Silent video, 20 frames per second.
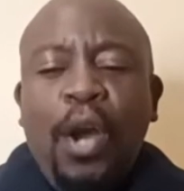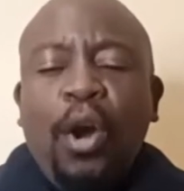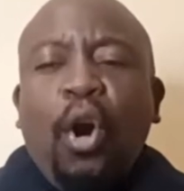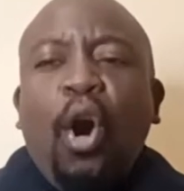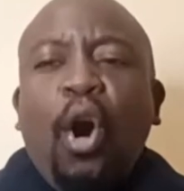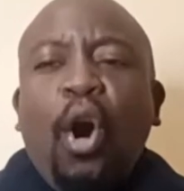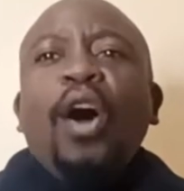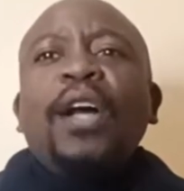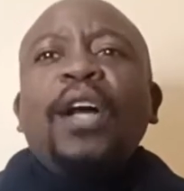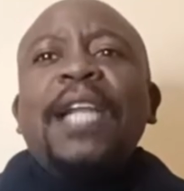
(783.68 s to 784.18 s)

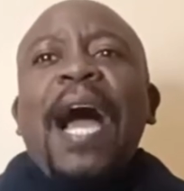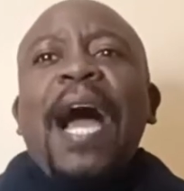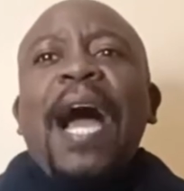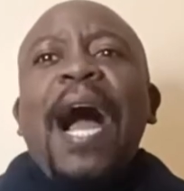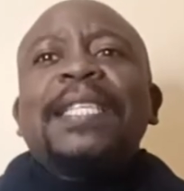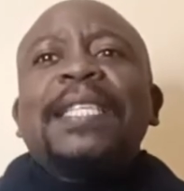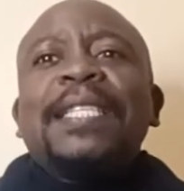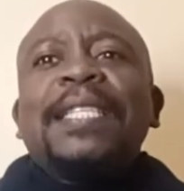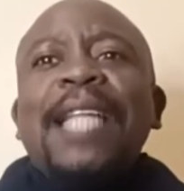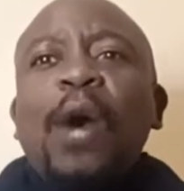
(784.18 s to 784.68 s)
God
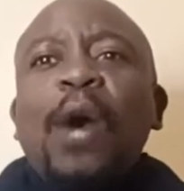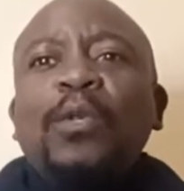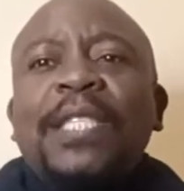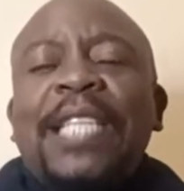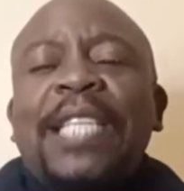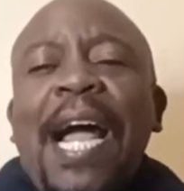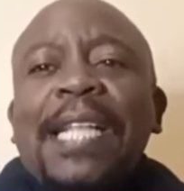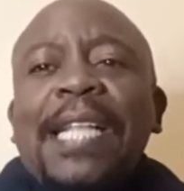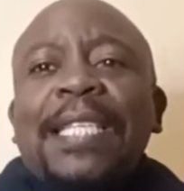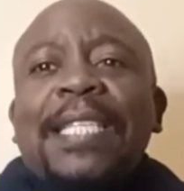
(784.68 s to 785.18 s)
has now
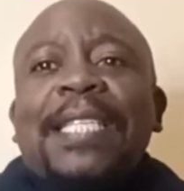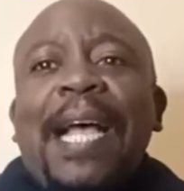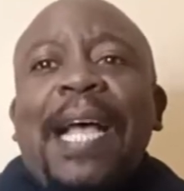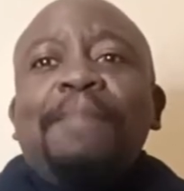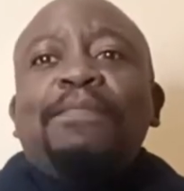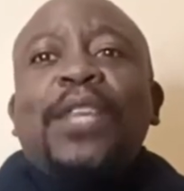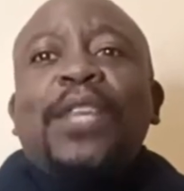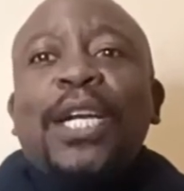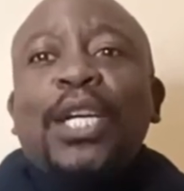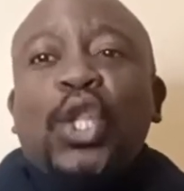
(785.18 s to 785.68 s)
done
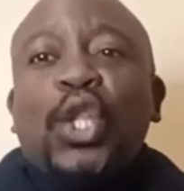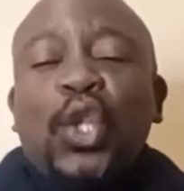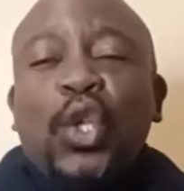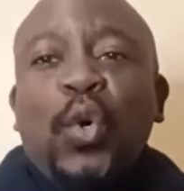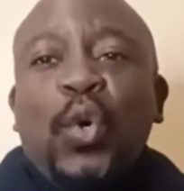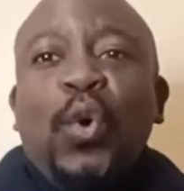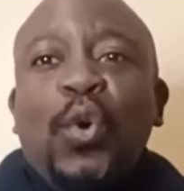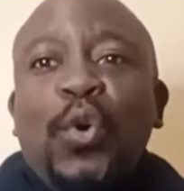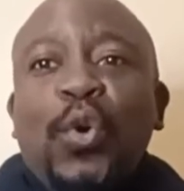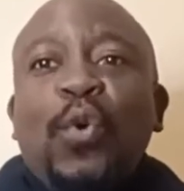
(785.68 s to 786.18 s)
something
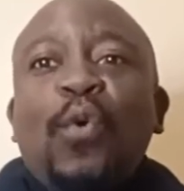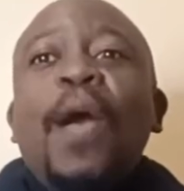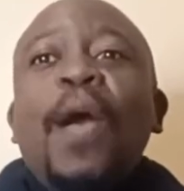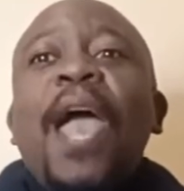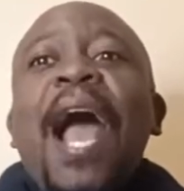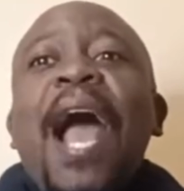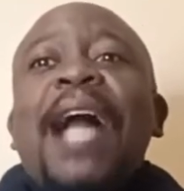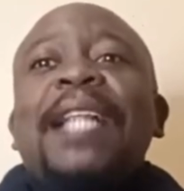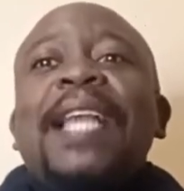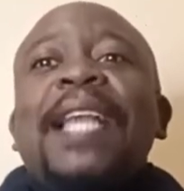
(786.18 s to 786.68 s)
through you
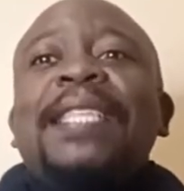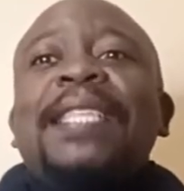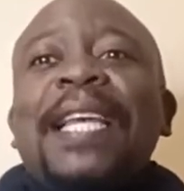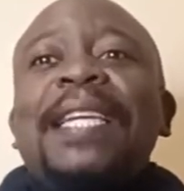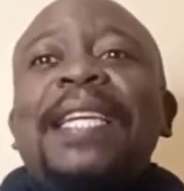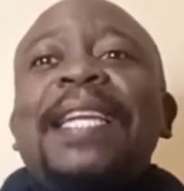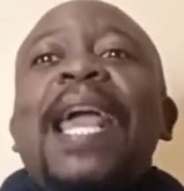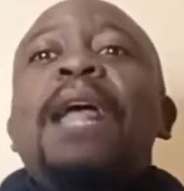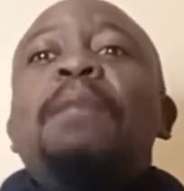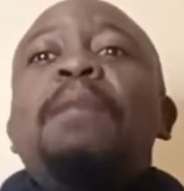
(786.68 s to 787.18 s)
and has
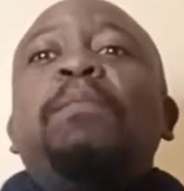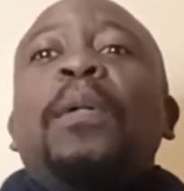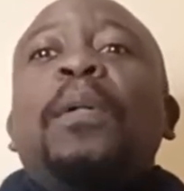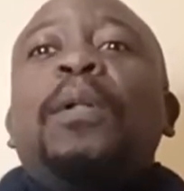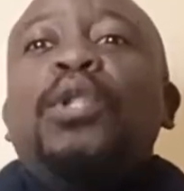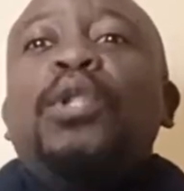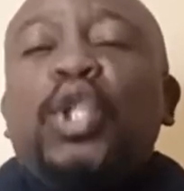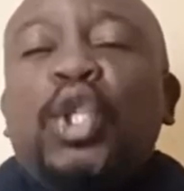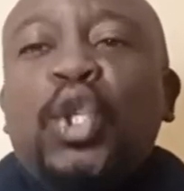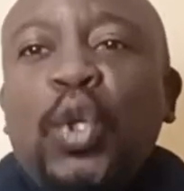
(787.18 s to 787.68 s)

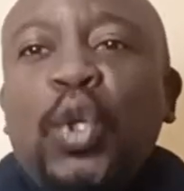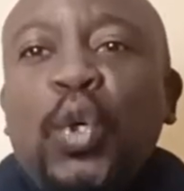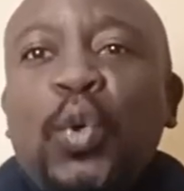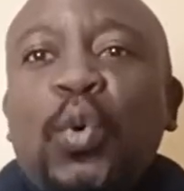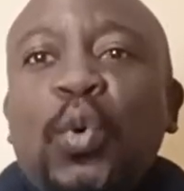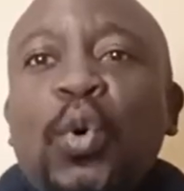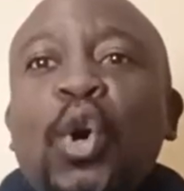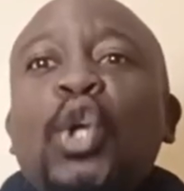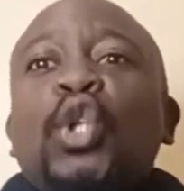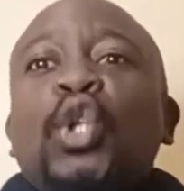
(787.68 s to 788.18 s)
enabled you
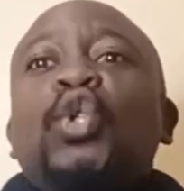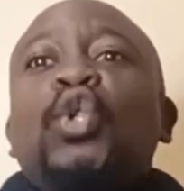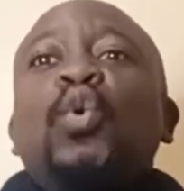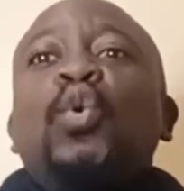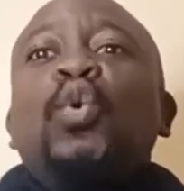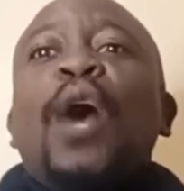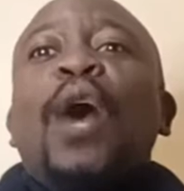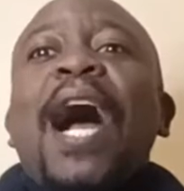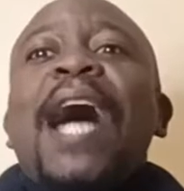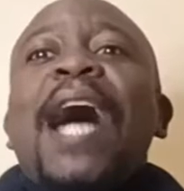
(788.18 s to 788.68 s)

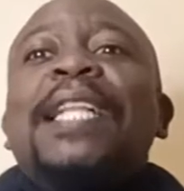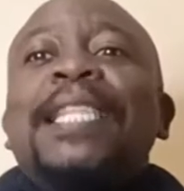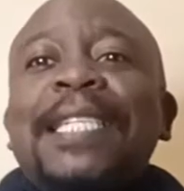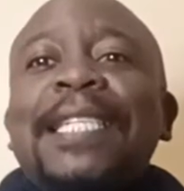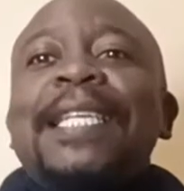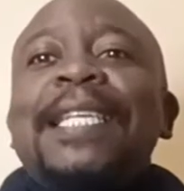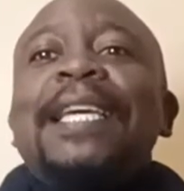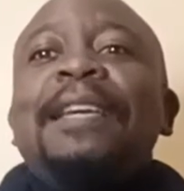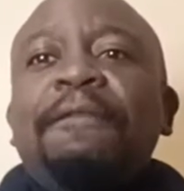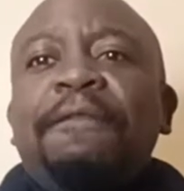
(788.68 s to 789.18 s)
to
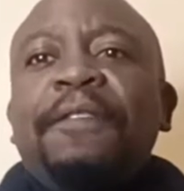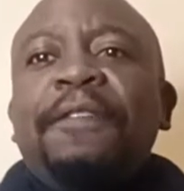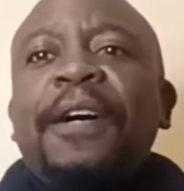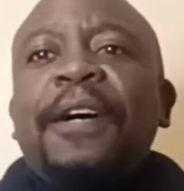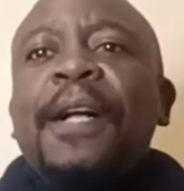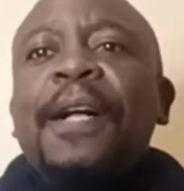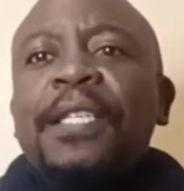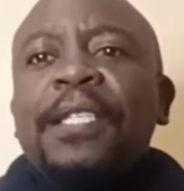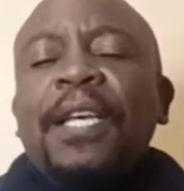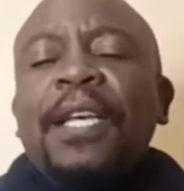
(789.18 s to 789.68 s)
achieve
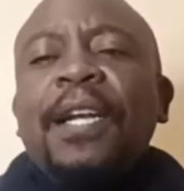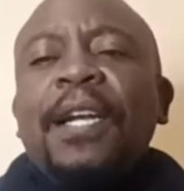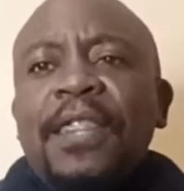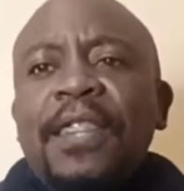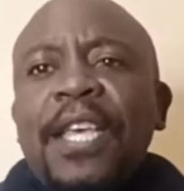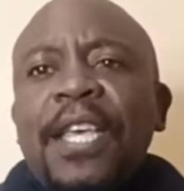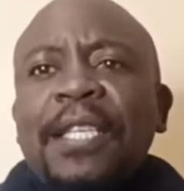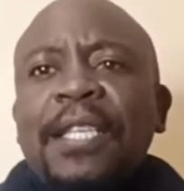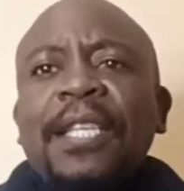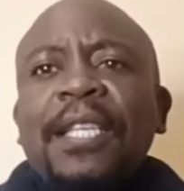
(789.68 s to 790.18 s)
certain
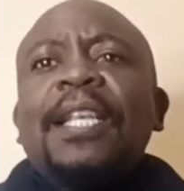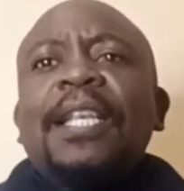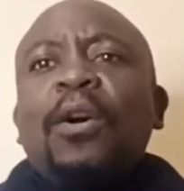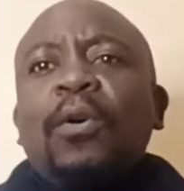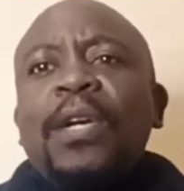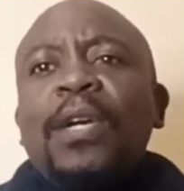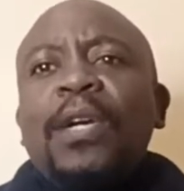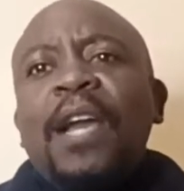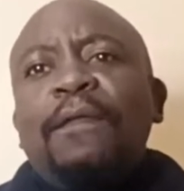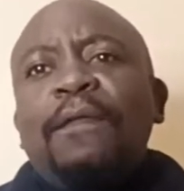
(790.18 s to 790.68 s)
things. That's the
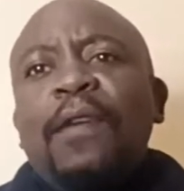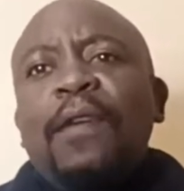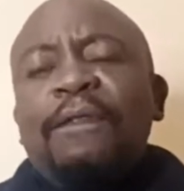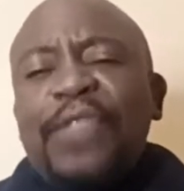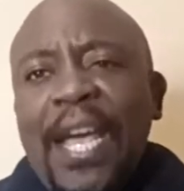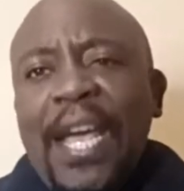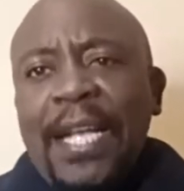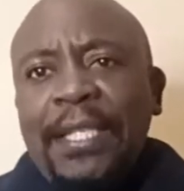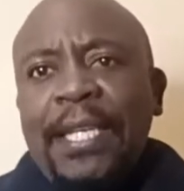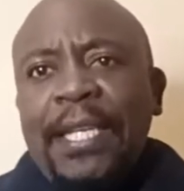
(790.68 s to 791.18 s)
second level of
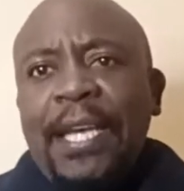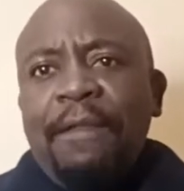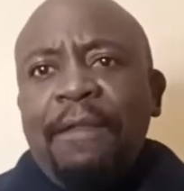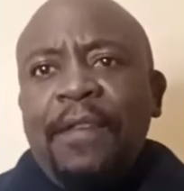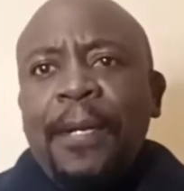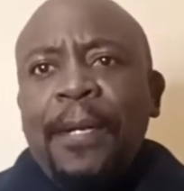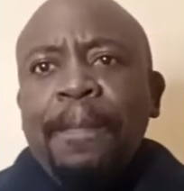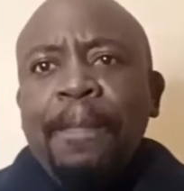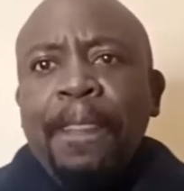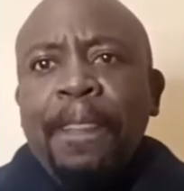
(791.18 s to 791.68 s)

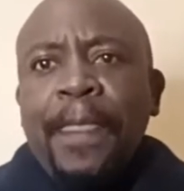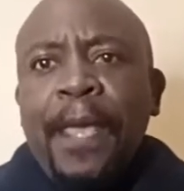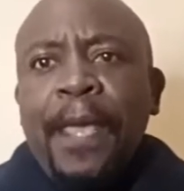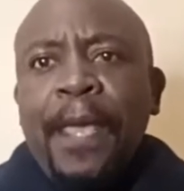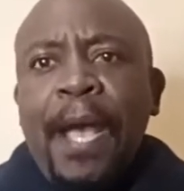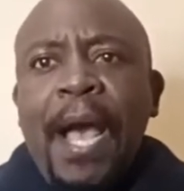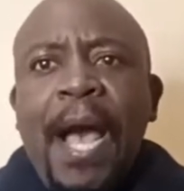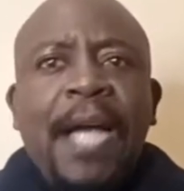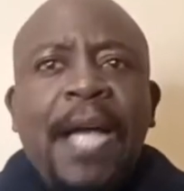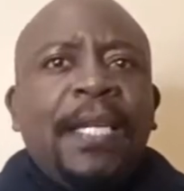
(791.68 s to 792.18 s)
thanksgiving.
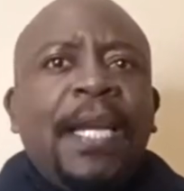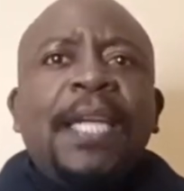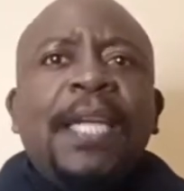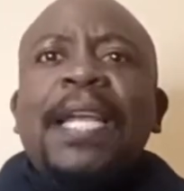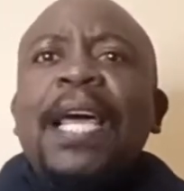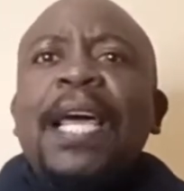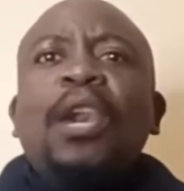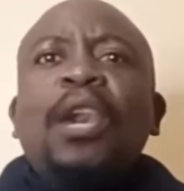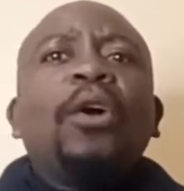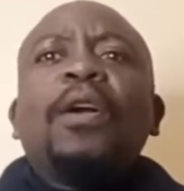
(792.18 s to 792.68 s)
And, and a
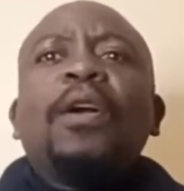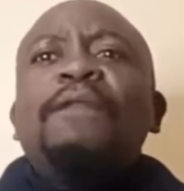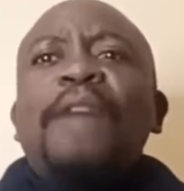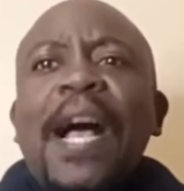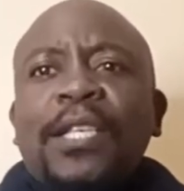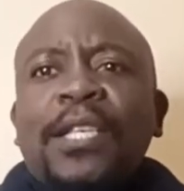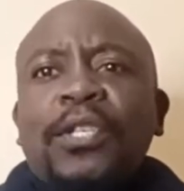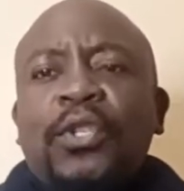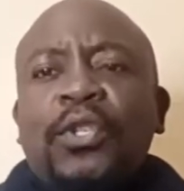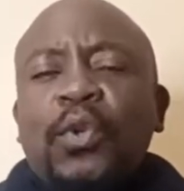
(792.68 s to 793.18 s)
lot of
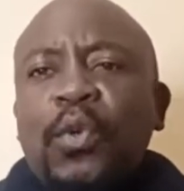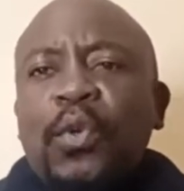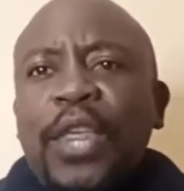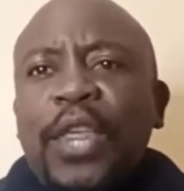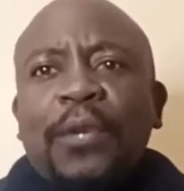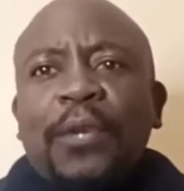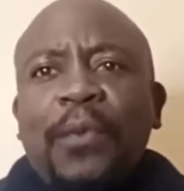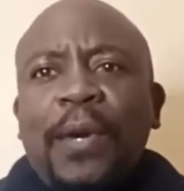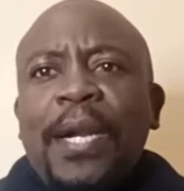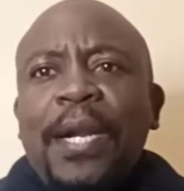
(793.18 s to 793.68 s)
us do
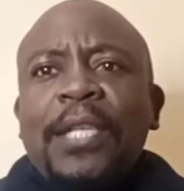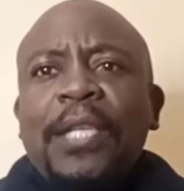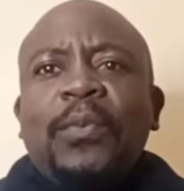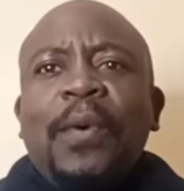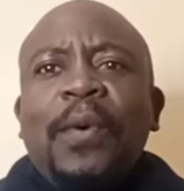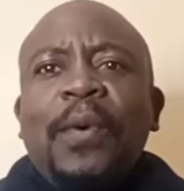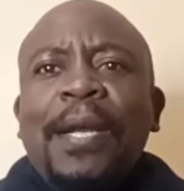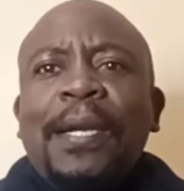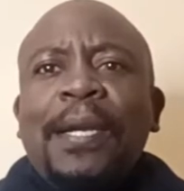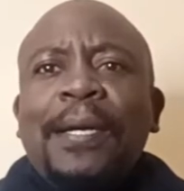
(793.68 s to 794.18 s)
that one as
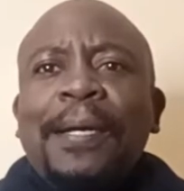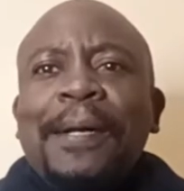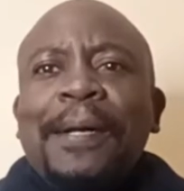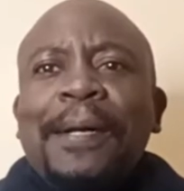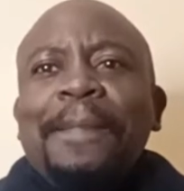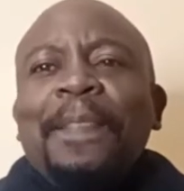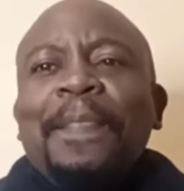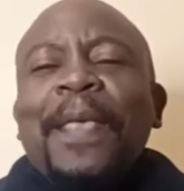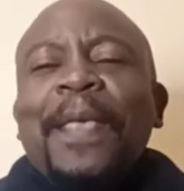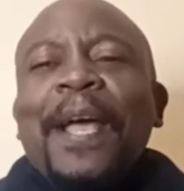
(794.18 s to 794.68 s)
well.
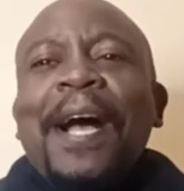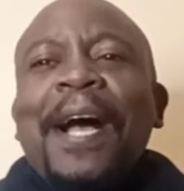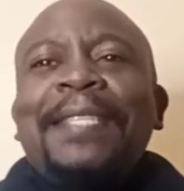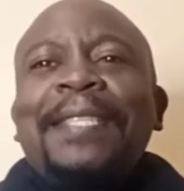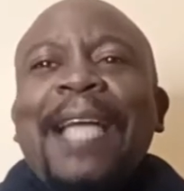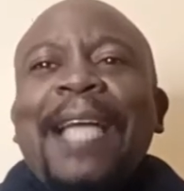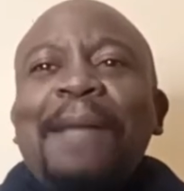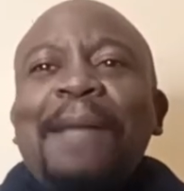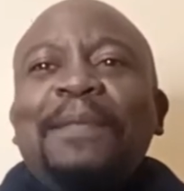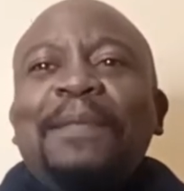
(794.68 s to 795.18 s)
At
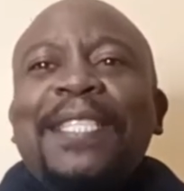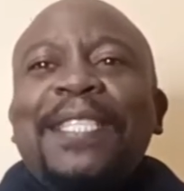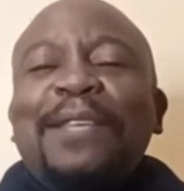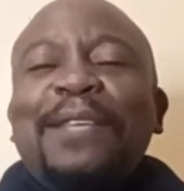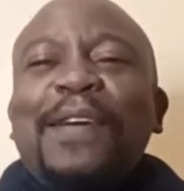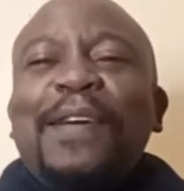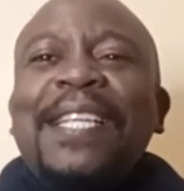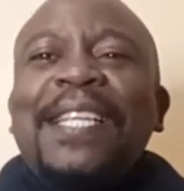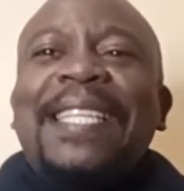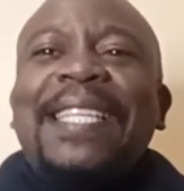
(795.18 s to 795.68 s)
times it's
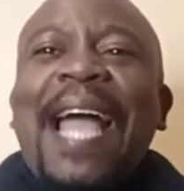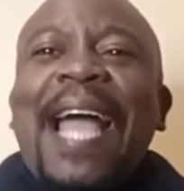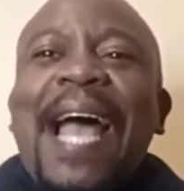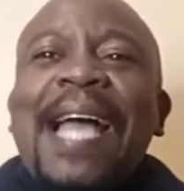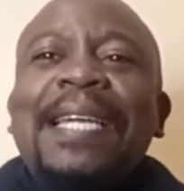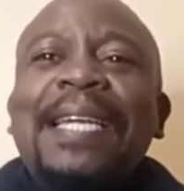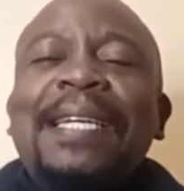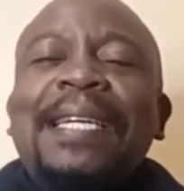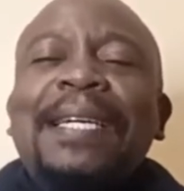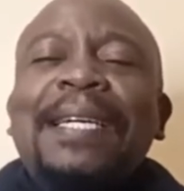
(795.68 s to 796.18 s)
even
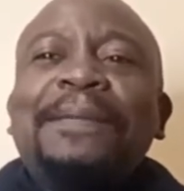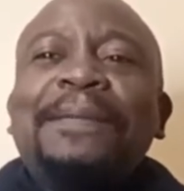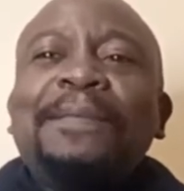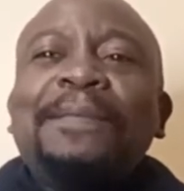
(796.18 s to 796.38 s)
done uh,